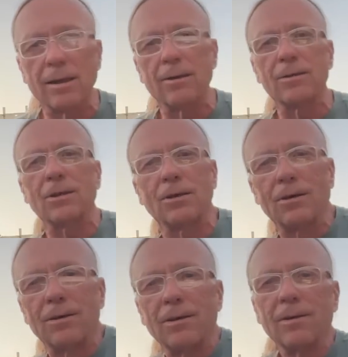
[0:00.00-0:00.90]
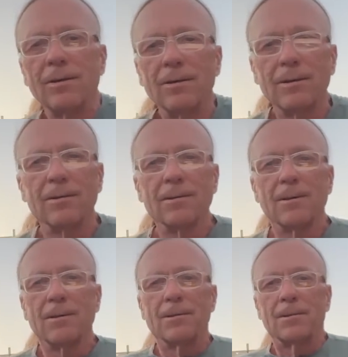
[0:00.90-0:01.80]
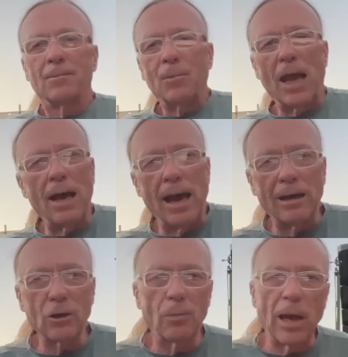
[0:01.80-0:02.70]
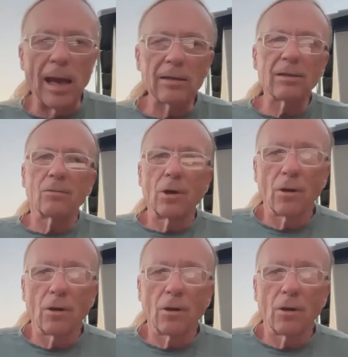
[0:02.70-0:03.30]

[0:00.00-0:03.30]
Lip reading: so. Yeah, Hatcher Pass. What a